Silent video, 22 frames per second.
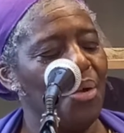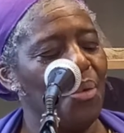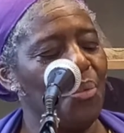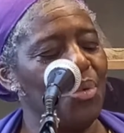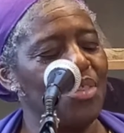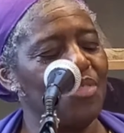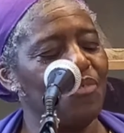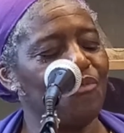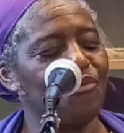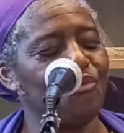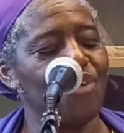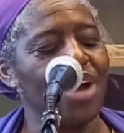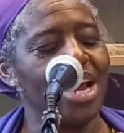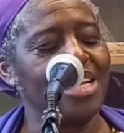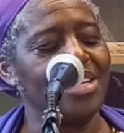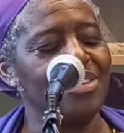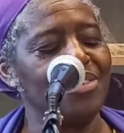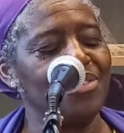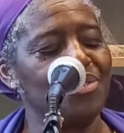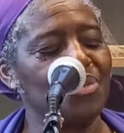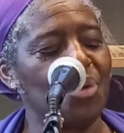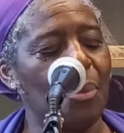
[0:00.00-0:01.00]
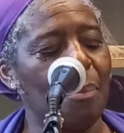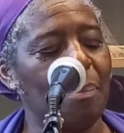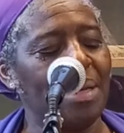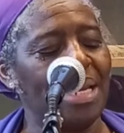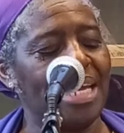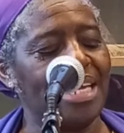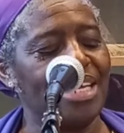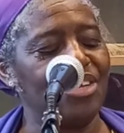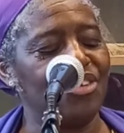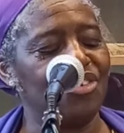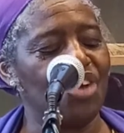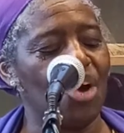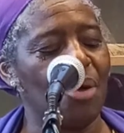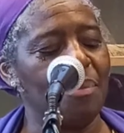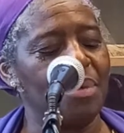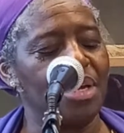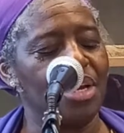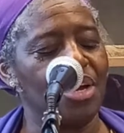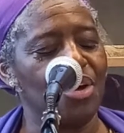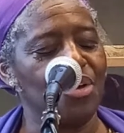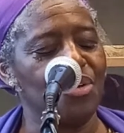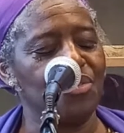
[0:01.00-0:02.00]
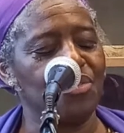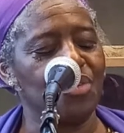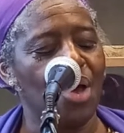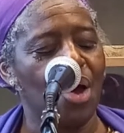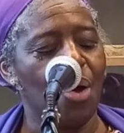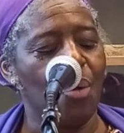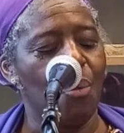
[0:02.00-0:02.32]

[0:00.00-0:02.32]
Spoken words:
With friends or playing dominoes